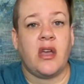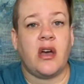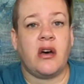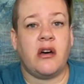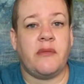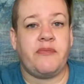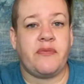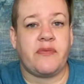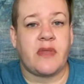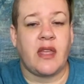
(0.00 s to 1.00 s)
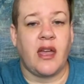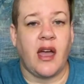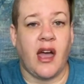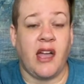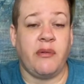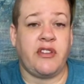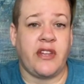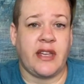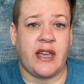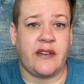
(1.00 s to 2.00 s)
I wish
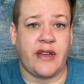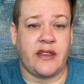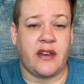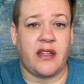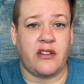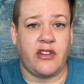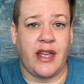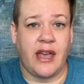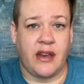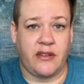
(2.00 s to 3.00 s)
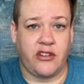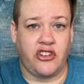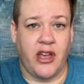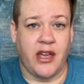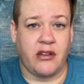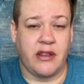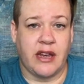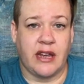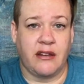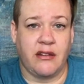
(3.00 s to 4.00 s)
I kind of had the knowledge I had as a child
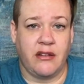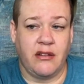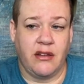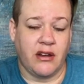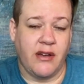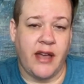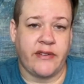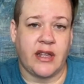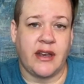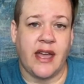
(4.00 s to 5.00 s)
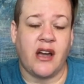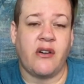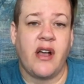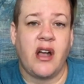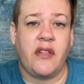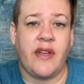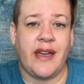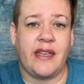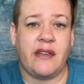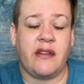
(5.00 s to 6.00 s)
that having it now,
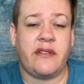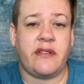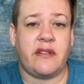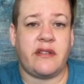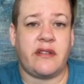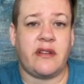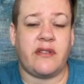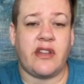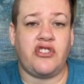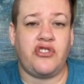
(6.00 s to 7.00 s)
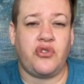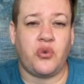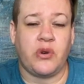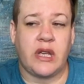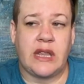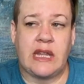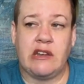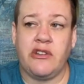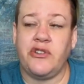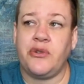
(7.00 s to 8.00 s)
that innocence, that joy,
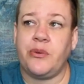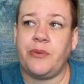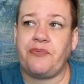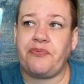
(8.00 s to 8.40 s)
that new